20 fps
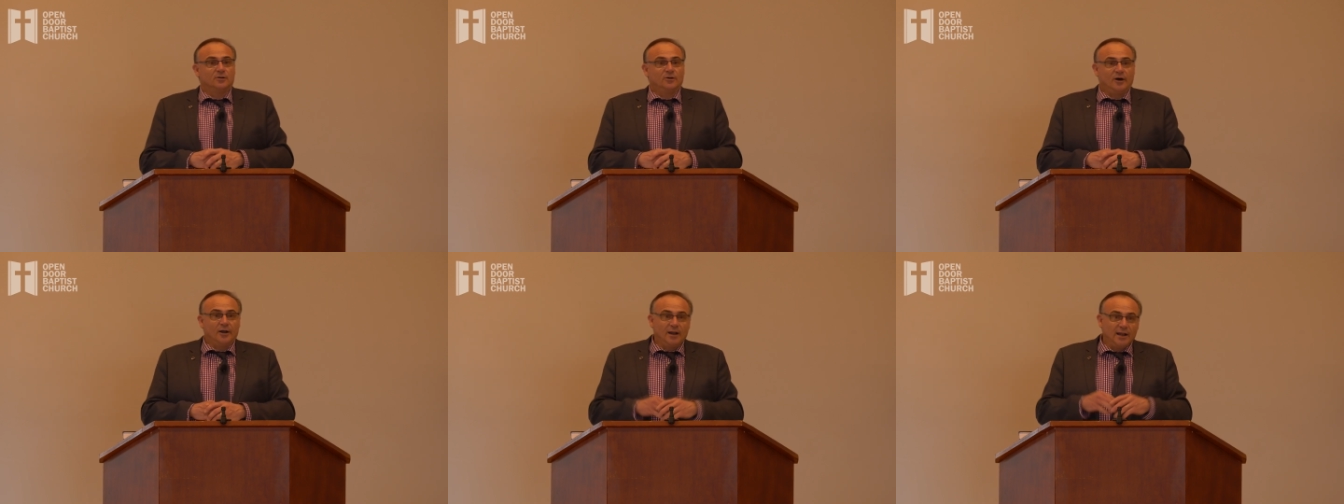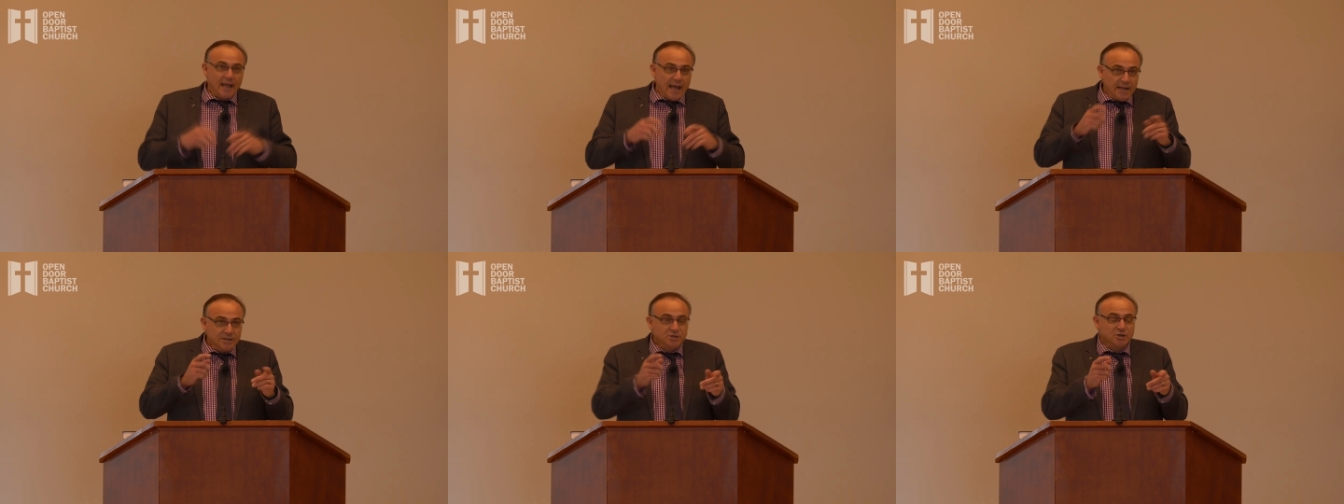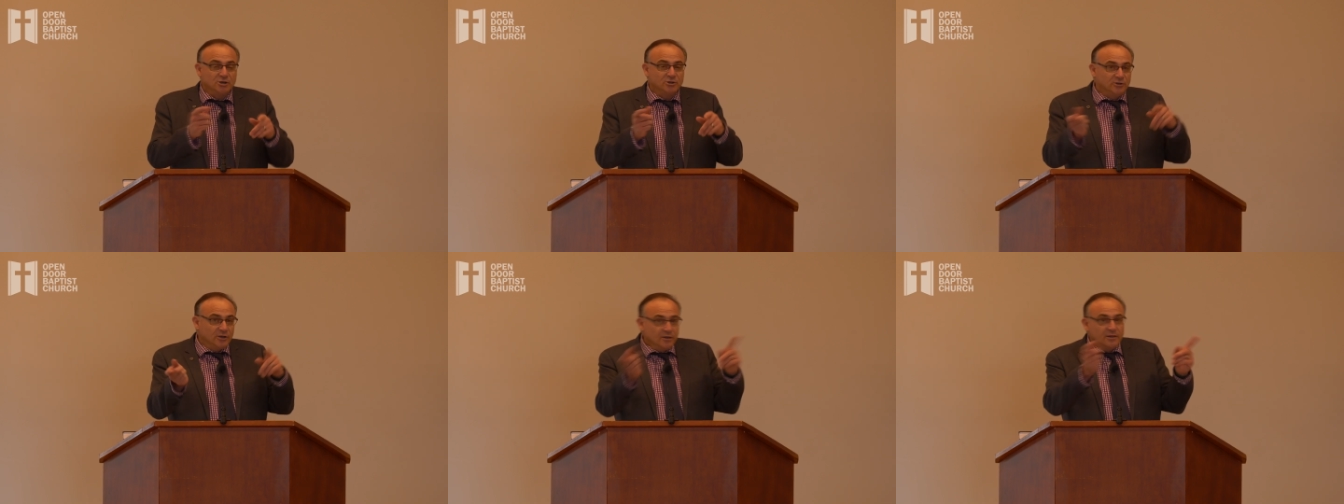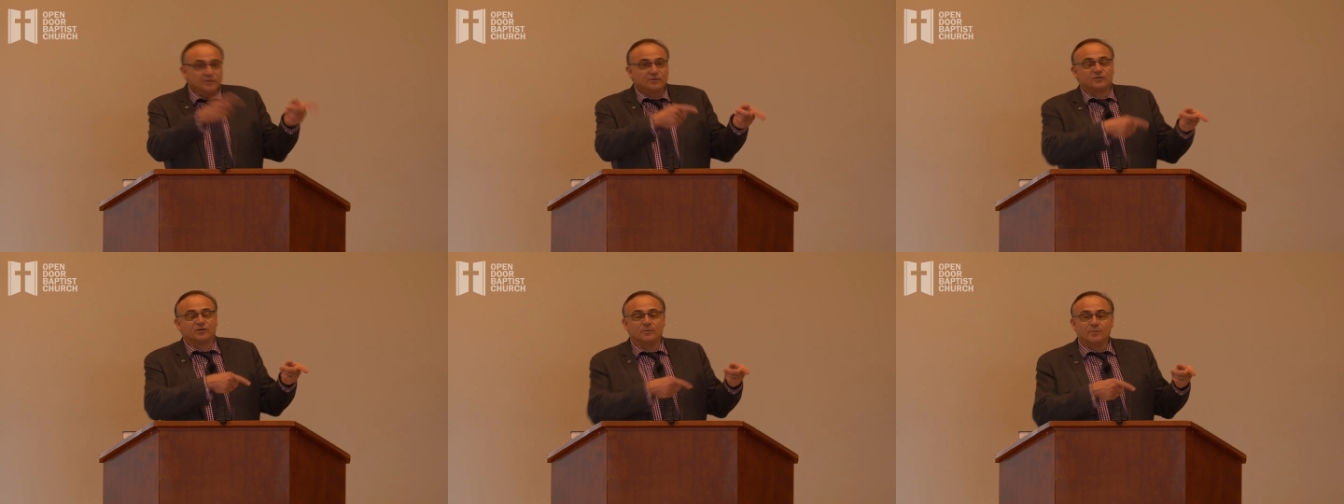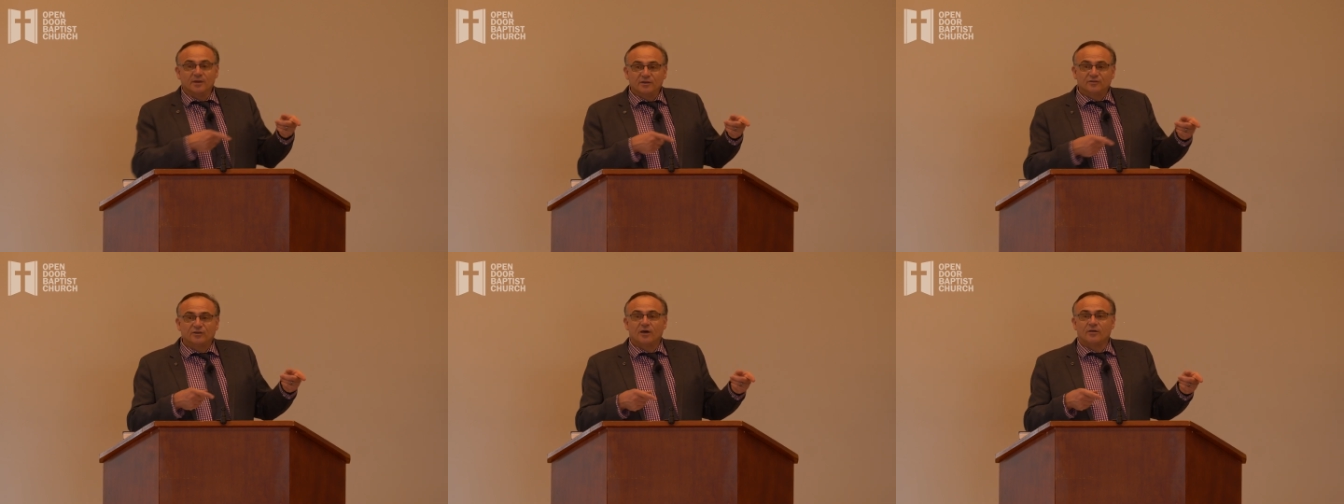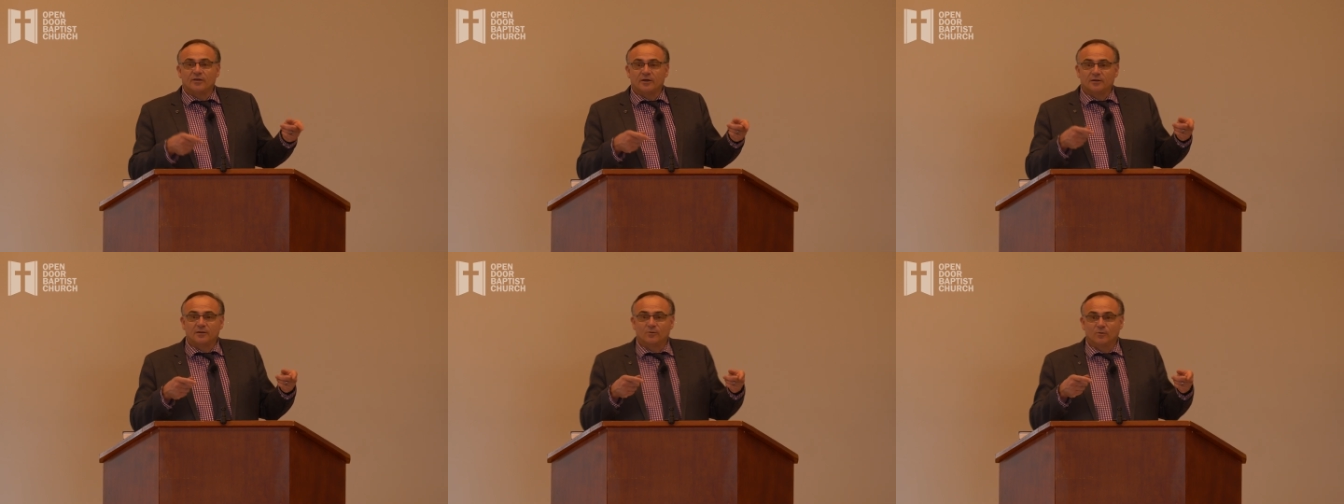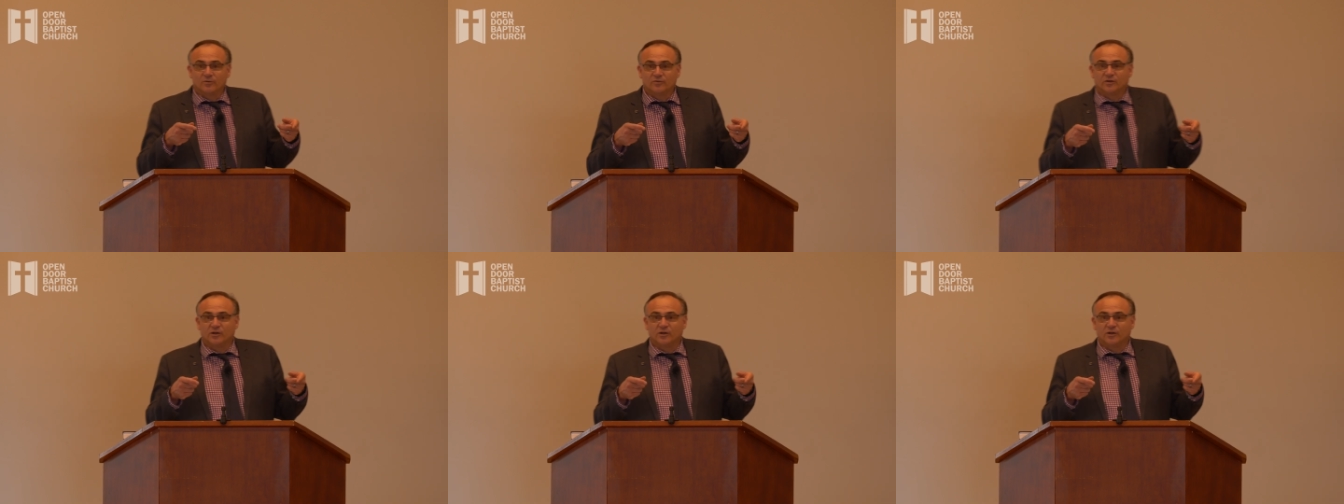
God allowed you to do this to me so that,